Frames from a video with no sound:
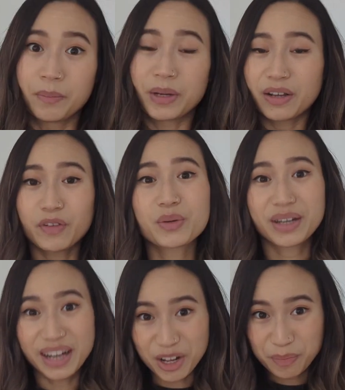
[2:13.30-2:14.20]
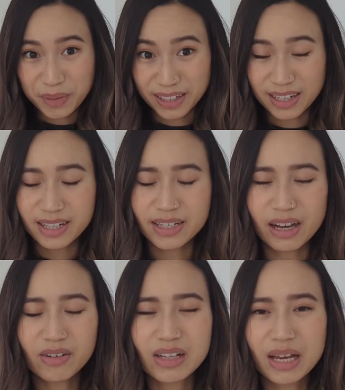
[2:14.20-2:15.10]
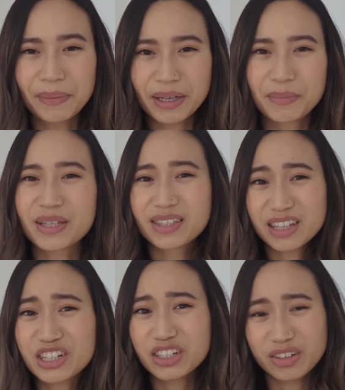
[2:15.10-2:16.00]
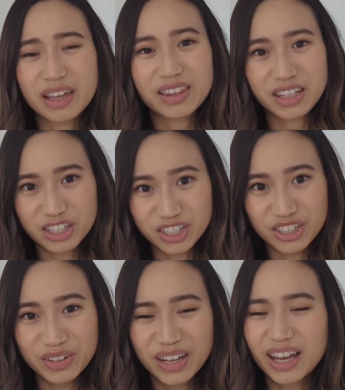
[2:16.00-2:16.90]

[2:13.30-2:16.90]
But if you can help it, down climbing can be such a great thing to do.